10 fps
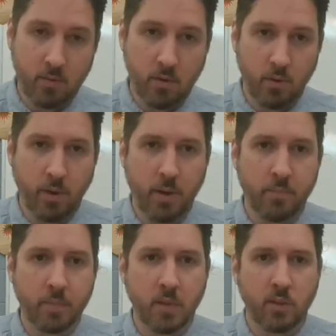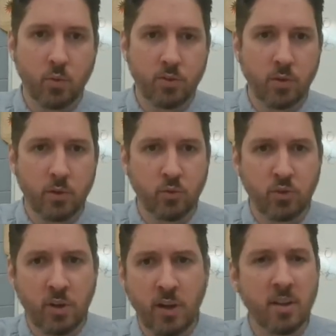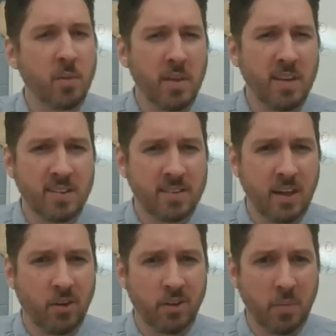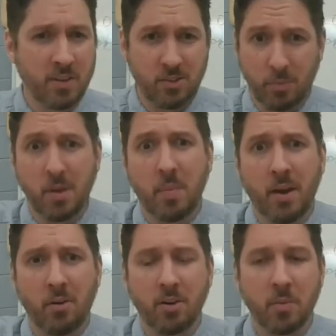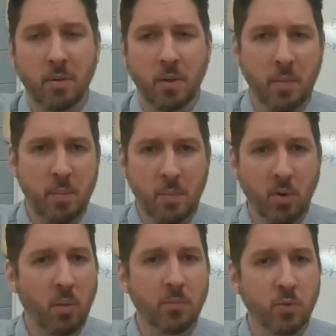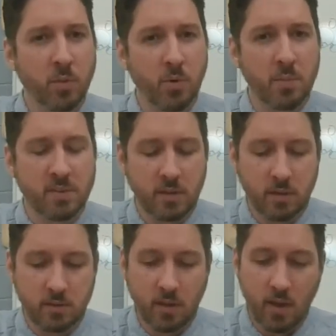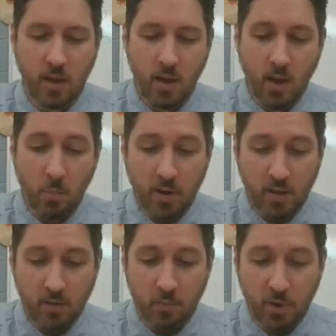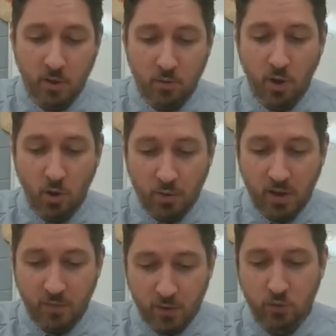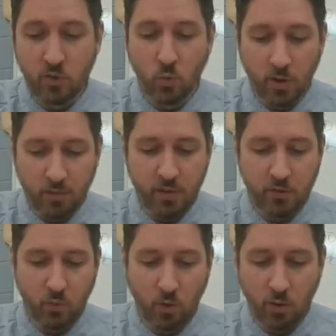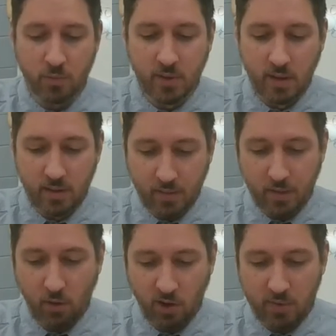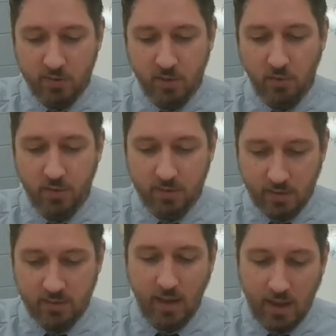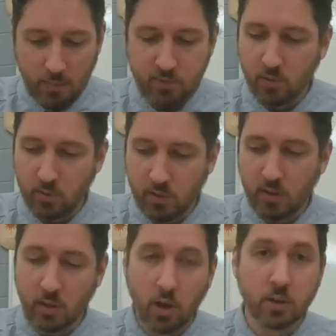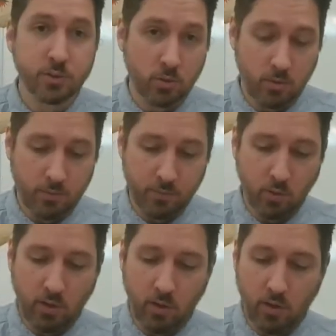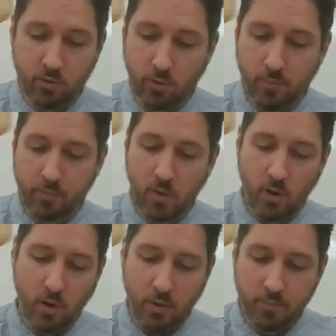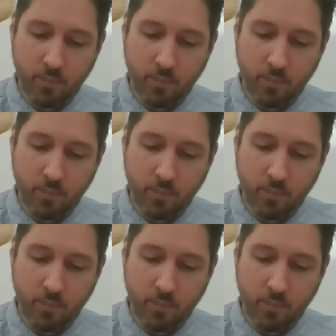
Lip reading: Okay, that's what you need. It doesn't mean that it's sound. It may still be a bad argument. There may be problems with the premises, but you know that if it uses one of these forms, that the argument itself is absolutely logical, totally logical. All right.